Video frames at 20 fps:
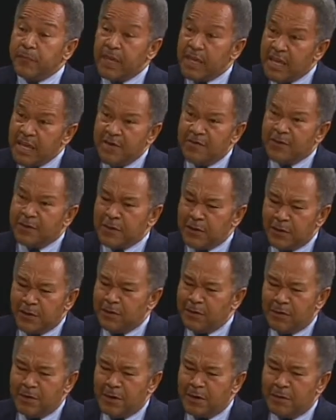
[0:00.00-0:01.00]
even a
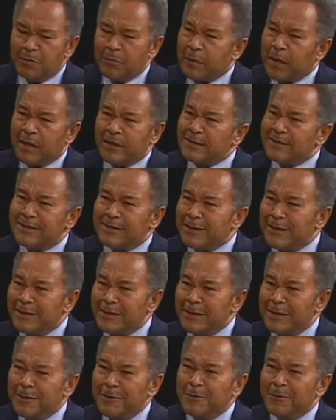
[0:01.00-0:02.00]
young
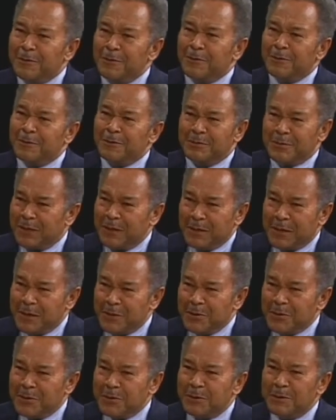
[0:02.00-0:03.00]
Pakistani girl,
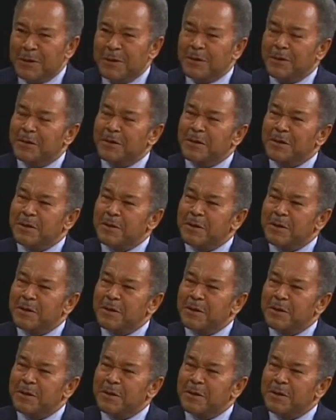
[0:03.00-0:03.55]
teenager like